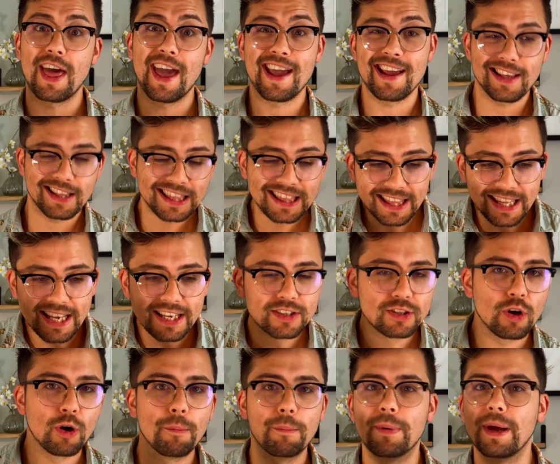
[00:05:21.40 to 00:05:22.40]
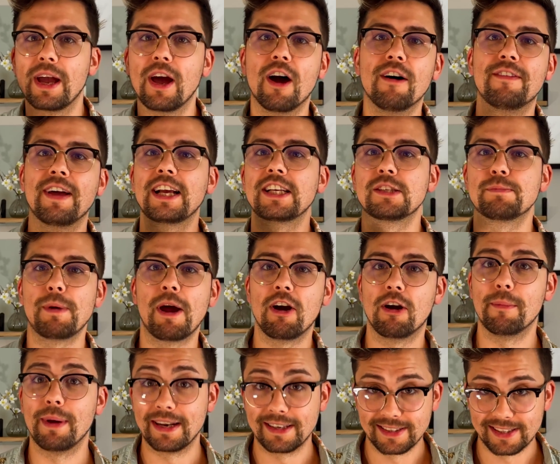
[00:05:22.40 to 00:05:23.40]
a little bit of
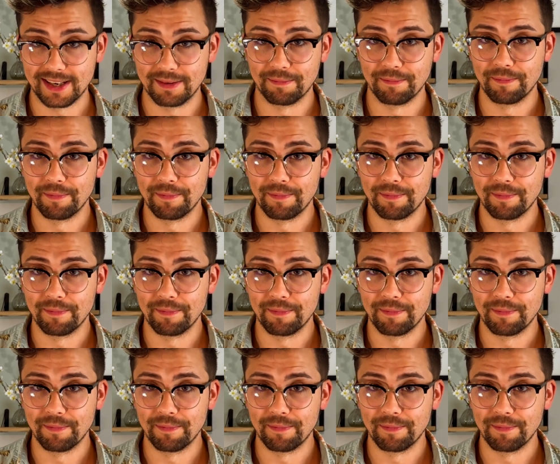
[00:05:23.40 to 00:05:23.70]
experimenting.